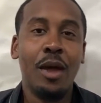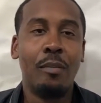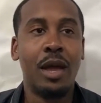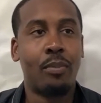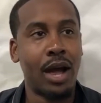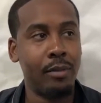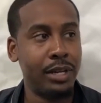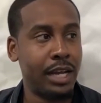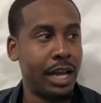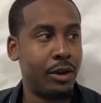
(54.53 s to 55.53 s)
Man,
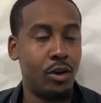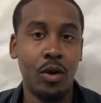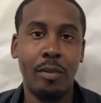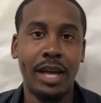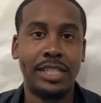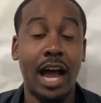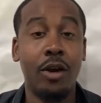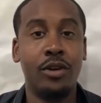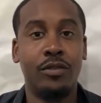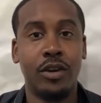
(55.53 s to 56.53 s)
probably like going back to
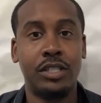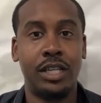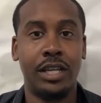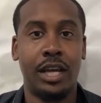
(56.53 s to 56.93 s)
Howard University,